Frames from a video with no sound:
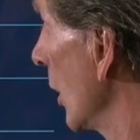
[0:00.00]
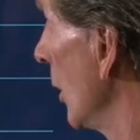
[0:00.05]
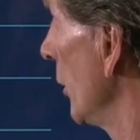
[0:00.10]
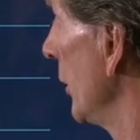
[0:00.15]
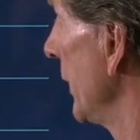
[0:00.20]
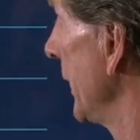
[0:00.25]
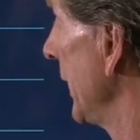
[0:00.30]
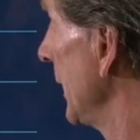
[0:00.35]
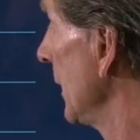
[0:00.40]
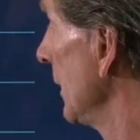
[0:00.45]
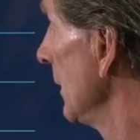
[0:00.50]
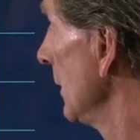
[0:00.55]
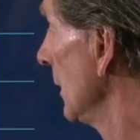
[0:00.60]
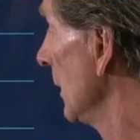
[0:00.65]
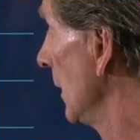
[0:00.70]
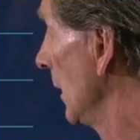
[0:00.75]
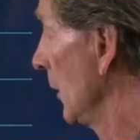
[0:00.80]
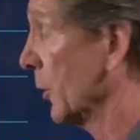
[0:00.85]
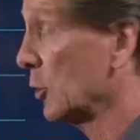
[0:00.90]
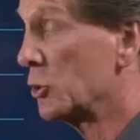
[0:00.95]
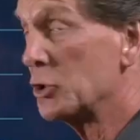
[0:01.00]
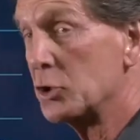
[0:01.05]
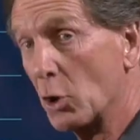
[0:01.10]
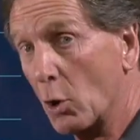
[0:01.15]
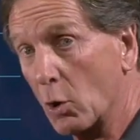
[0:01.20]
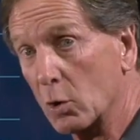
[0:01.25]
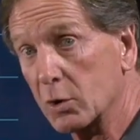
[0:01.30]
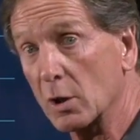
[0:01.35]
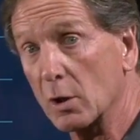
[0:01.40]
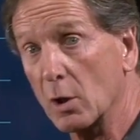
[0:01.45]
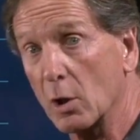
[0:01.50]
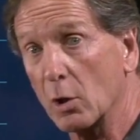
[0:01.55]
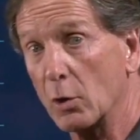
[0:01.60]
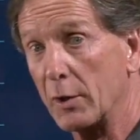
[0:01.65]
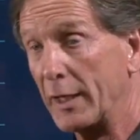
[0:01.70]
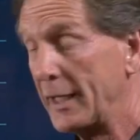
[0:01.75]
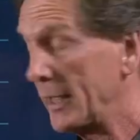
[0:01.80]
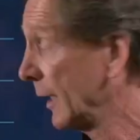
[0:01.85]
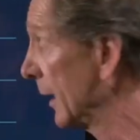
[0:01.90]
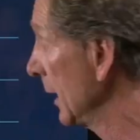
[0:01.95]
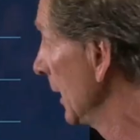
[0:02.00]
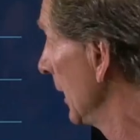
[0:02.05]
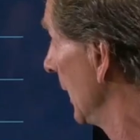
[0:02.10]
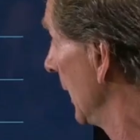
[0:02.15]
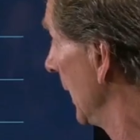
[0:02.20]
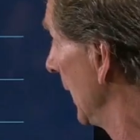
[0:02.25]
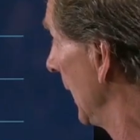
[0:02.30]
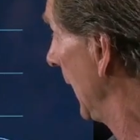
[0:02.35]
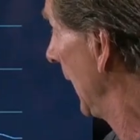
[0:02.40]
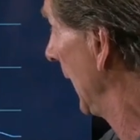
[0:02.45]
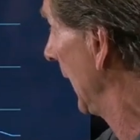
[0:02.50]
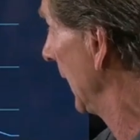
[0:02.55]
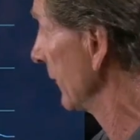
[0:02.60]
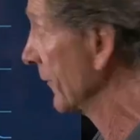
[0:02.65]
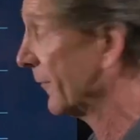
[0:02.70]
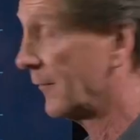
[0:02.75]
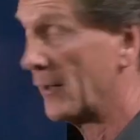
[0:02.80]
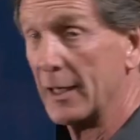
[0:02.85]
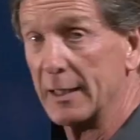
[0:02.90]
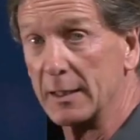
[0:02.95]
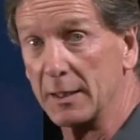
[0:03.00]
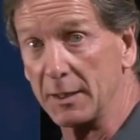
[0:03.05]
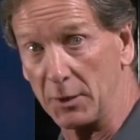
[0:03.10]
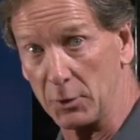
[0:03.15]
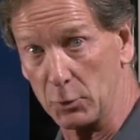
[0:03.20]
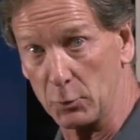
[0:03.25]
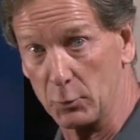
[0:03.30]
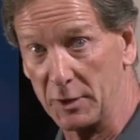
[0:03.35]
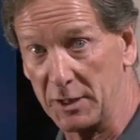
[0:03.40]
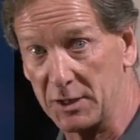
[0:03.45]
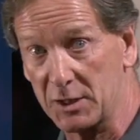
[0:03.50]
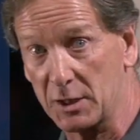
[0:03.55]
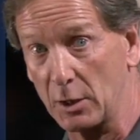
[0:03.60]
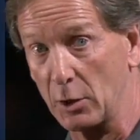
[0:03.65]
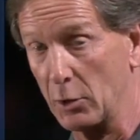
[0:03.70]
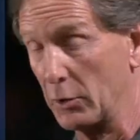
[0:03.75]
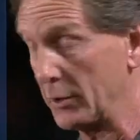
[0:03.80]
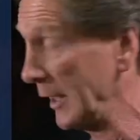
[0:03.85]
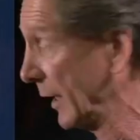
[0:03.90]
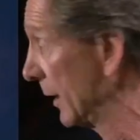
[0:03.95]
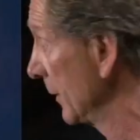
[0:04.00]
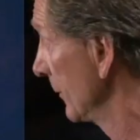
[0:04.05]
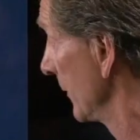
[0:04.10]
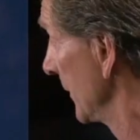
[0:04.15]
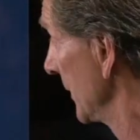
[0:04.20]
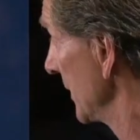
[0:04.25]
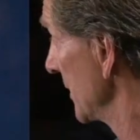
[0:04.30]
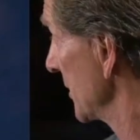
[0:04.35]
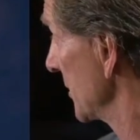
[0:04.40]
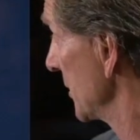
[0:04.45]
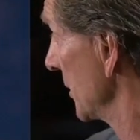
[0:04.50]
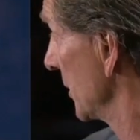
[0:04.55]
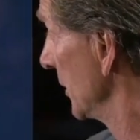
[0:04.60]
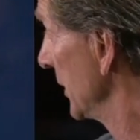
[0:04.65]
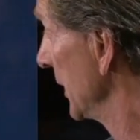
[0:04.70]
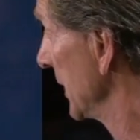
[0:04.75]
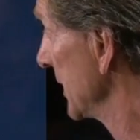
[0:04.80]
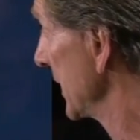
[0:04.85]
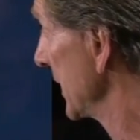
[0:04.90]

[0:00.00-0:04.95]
loading, the shoulder loading, and finally the wrist loading. This is a good